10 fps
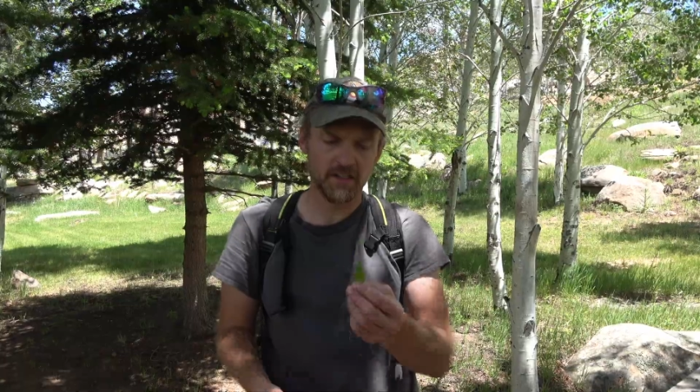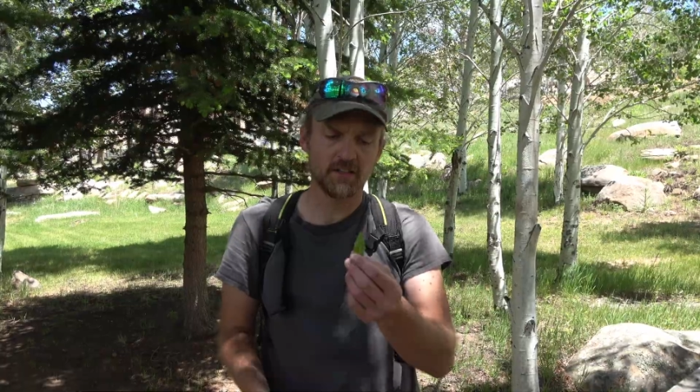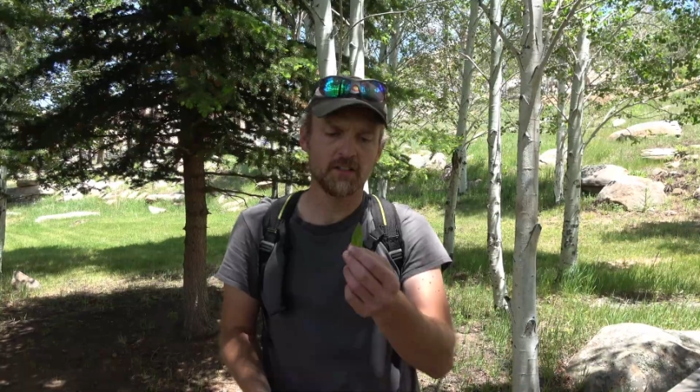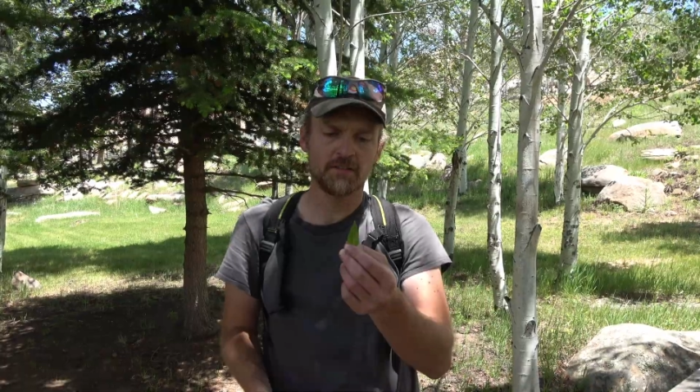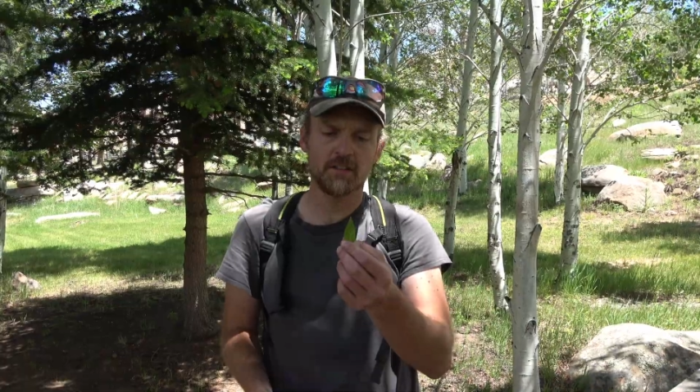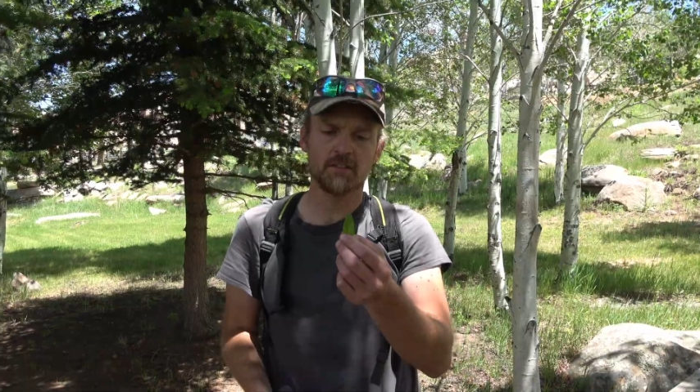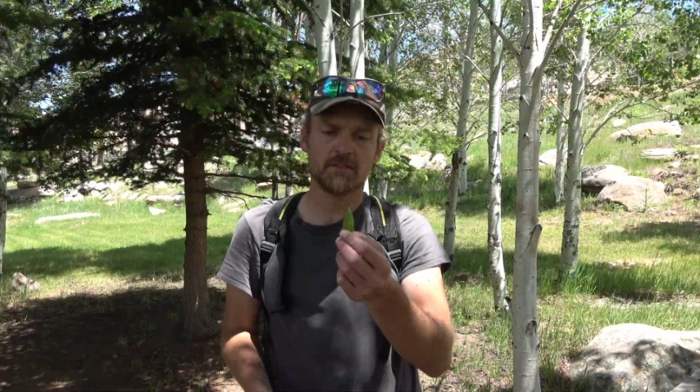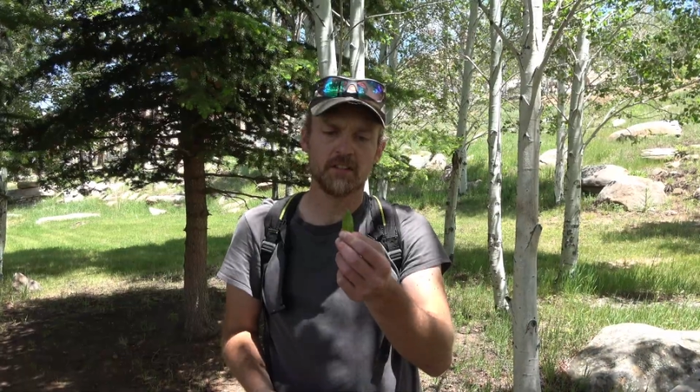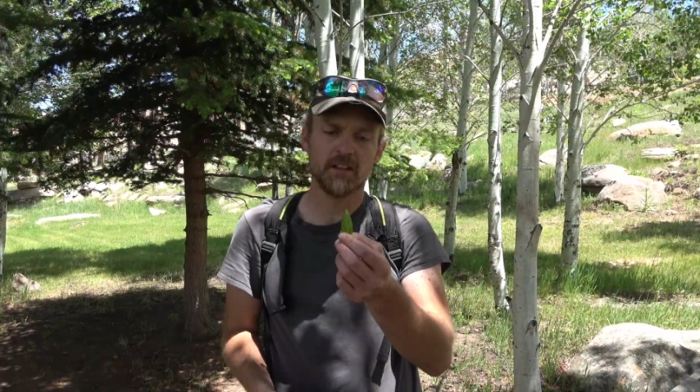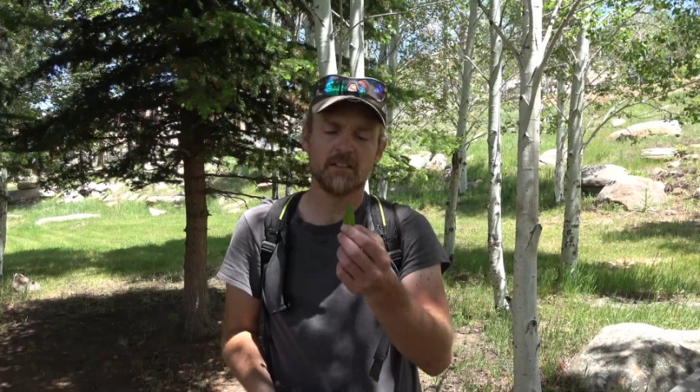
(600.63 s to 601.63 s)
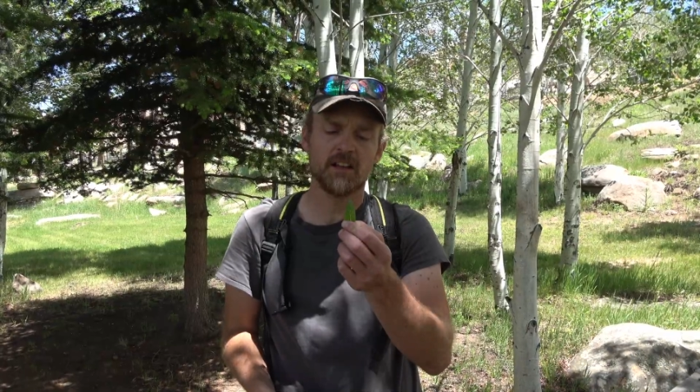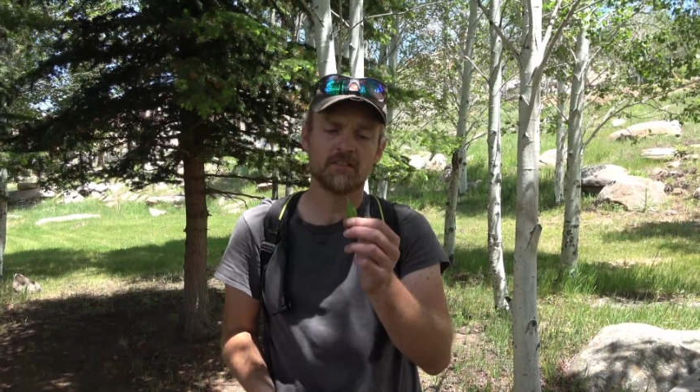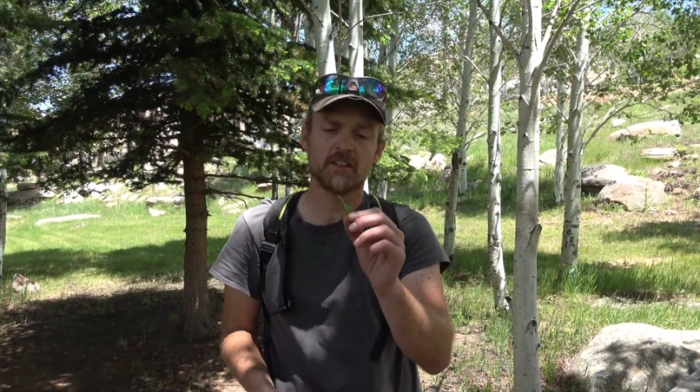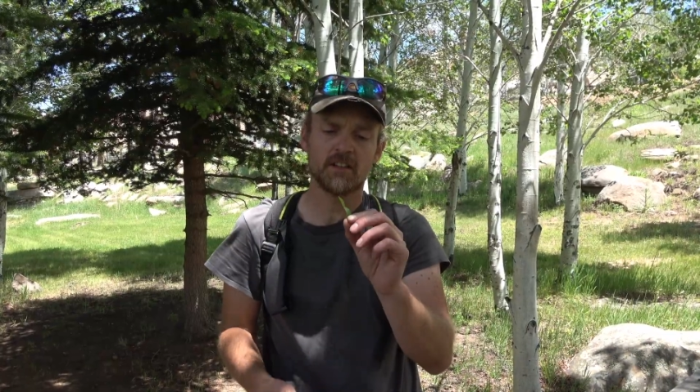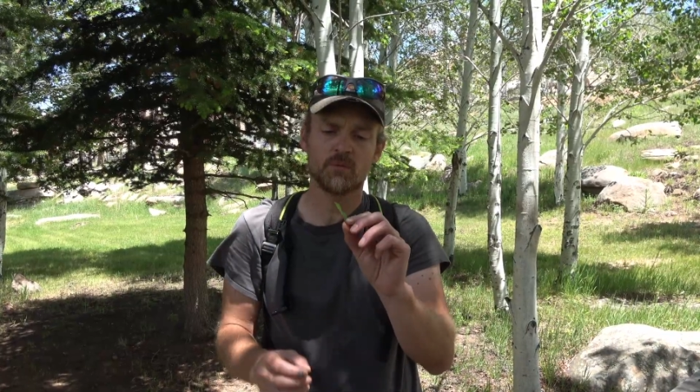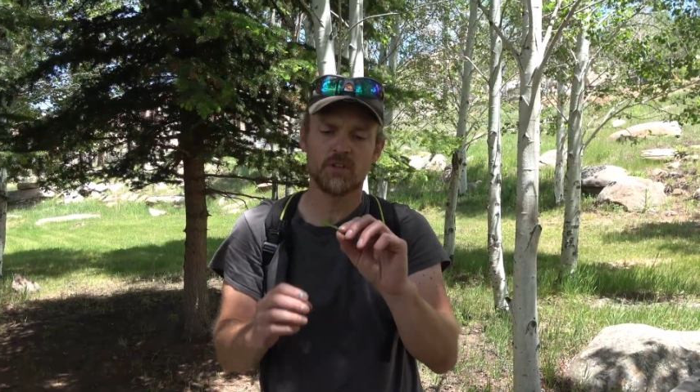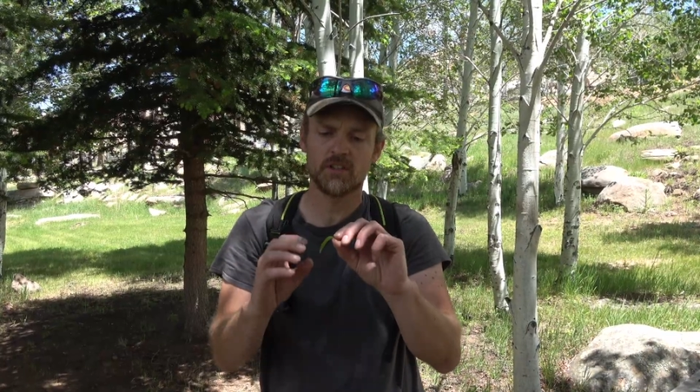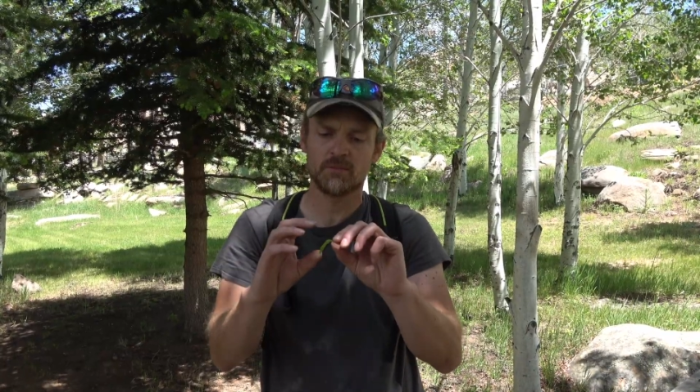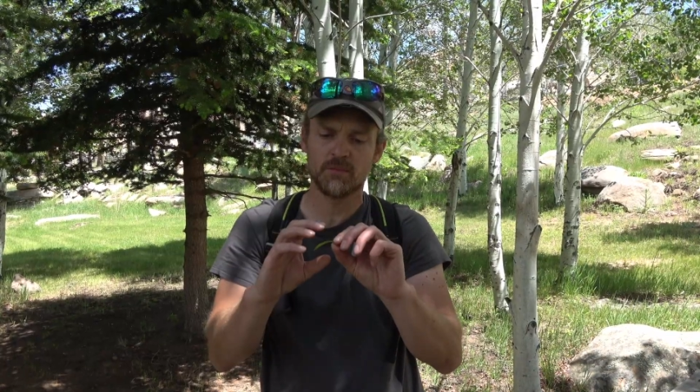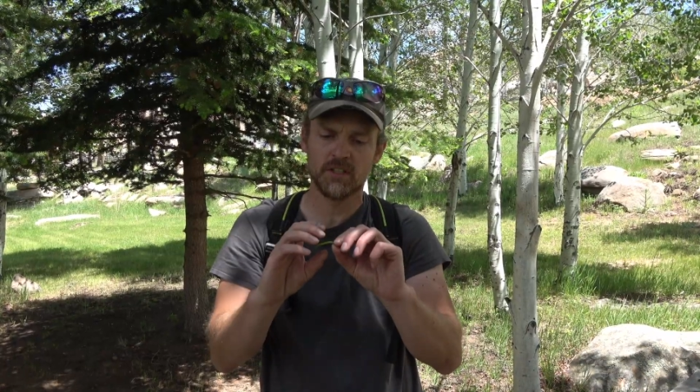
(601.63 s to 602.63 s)
don't know if you've ever had
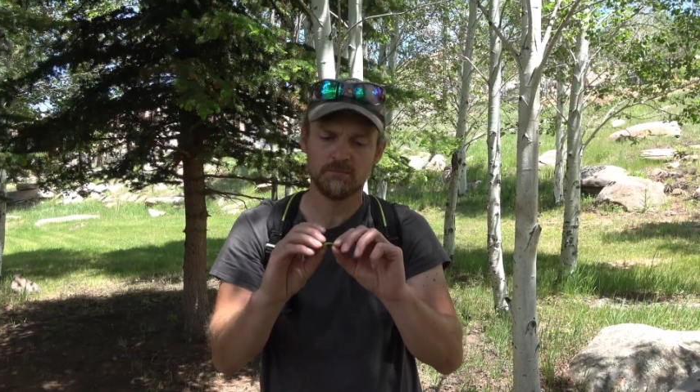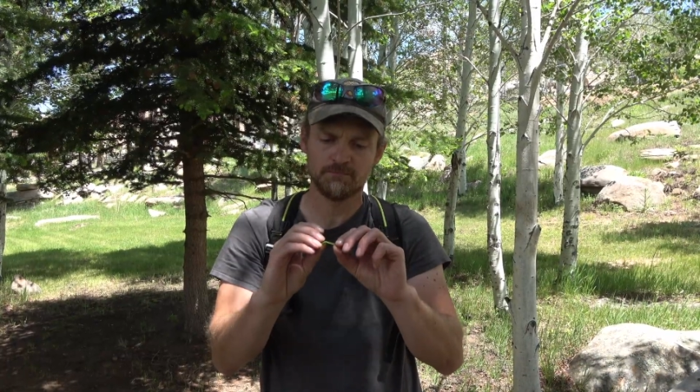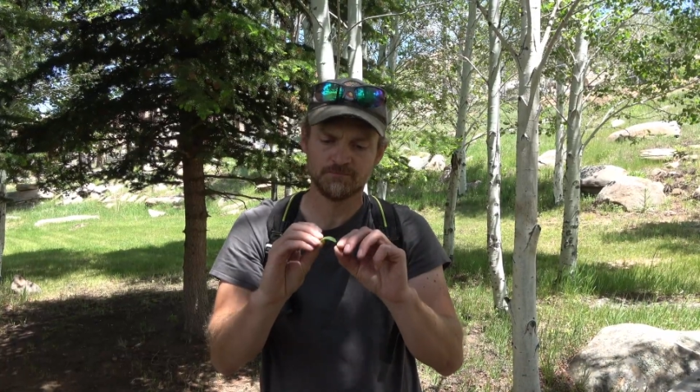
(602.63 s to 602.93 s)
wild mint.